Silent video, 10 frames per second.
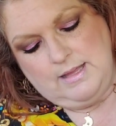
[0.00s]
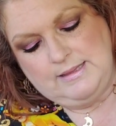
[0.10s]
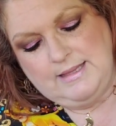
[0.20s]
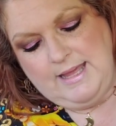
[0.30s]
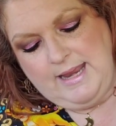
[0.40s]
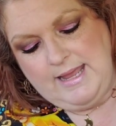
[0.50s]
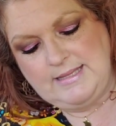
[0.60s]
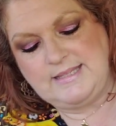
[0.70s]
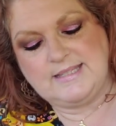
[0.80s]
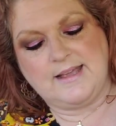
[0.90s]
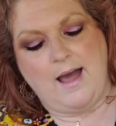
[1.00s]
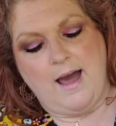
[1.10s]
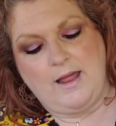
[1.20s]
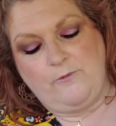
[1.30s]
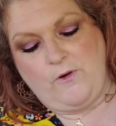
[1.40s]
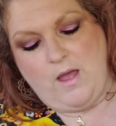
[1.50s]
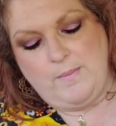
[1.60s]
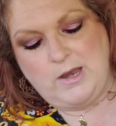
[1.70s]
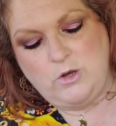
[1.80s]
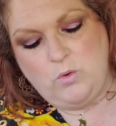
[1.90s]
Lydian Scott from
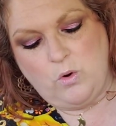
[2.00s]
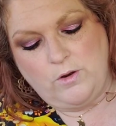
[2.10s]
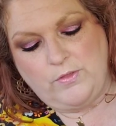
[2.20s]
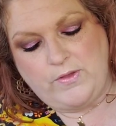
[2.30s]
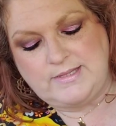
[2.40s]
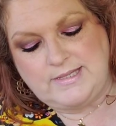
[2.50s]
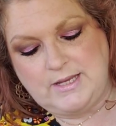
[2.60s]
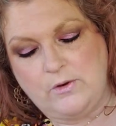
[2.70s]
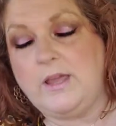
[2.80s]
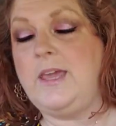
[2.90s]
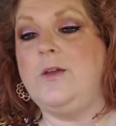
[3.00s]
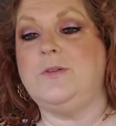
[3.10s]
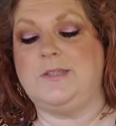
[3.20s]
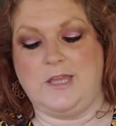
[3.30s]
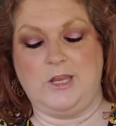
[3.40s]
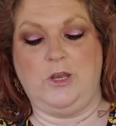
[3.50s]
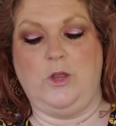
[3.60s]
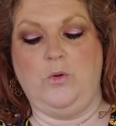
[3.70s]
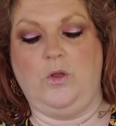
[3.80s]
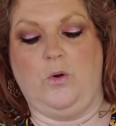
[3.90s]
North Syracuse,
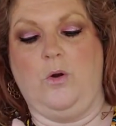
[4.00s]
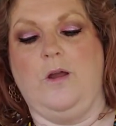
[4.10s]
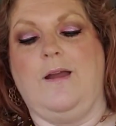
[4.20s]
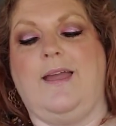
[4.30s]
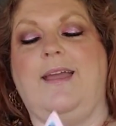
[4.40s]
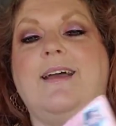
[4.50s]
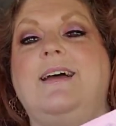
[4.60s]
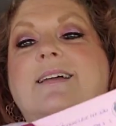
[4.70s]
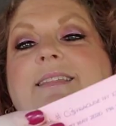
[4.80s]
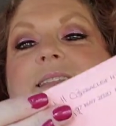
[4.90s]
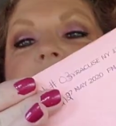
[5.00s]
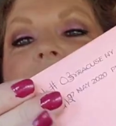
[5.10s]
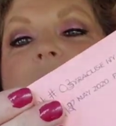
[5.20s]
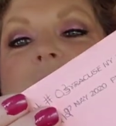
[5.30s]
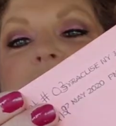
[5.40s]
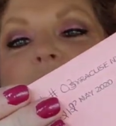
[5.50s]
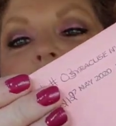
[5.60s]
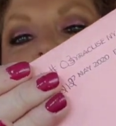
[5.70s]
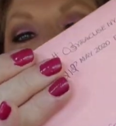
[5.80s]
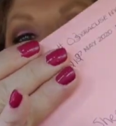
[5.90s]
New York. Look how
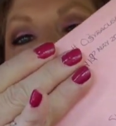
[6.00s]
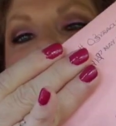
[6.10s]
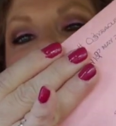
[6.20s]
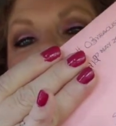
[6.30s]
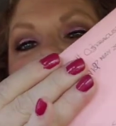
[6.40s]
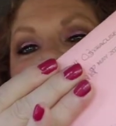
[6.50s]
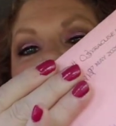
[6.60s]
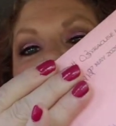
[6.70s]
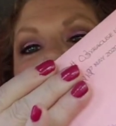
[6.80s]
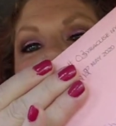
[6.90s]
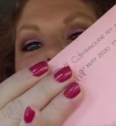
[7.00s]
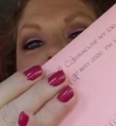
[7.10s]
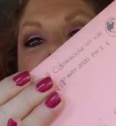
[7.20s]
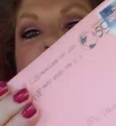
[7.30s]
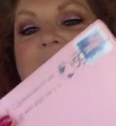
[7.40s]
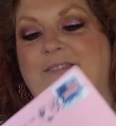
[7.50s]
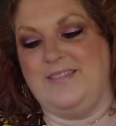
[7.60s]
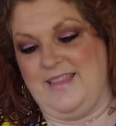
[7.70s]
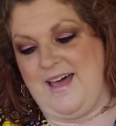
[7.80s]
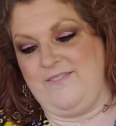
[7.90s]
adorable that is. I love, love,
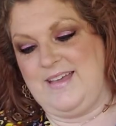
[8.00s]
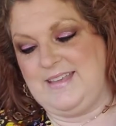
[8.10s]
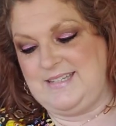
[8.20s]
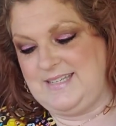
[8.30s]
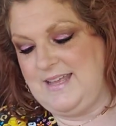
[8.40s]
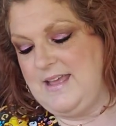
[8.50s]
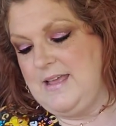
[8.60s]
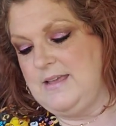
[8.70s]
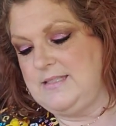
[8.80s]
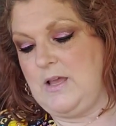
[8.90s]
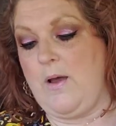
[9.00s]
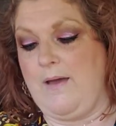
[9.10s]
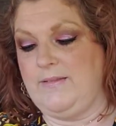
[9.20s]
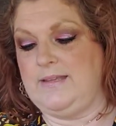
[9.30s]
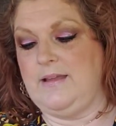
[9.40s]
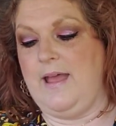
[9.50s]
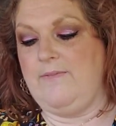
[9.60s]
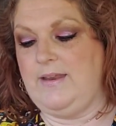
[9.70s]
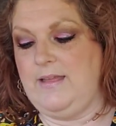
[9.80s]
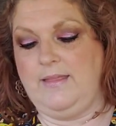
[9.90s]
love it. So I,
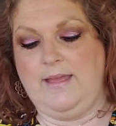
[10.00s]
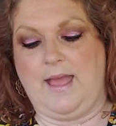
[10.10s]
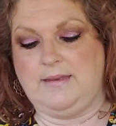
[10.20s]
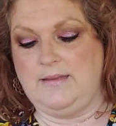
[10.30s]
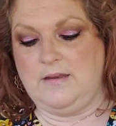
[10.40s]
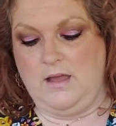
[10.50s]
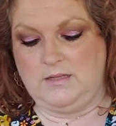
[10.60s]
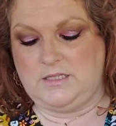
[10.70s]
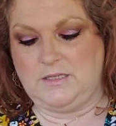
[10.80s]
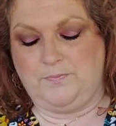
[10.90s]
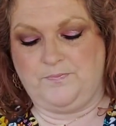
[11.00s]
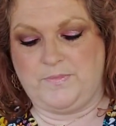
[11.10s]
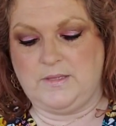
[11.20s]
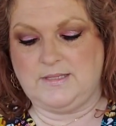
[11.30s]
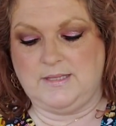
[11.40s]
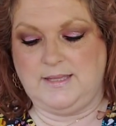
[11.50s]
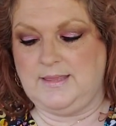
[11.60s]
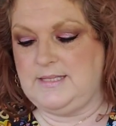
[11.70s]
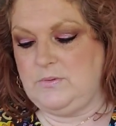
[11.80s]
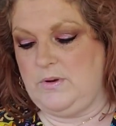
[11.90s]
evidently I did not slit
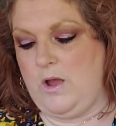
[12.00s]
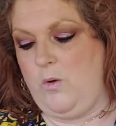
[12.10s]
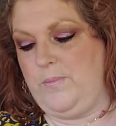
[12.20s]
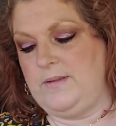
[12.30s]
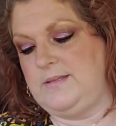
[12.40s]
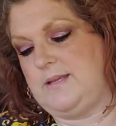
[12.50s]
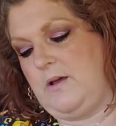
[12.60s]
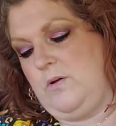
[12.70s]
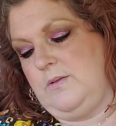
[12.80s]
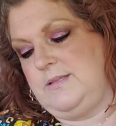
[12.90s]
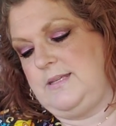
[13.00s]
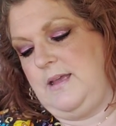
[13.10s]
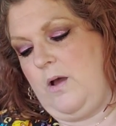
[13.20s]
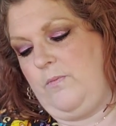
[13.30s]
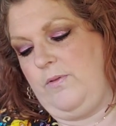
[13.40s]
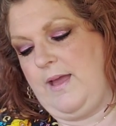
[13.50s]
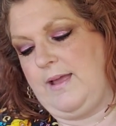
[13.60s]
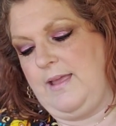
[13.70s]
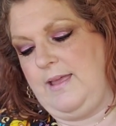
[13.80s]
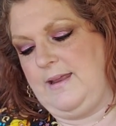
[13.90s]
this one open. So let's see, hopefully I
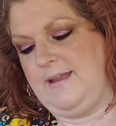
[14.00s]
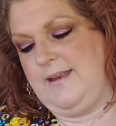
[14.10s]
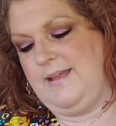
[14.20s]
can get it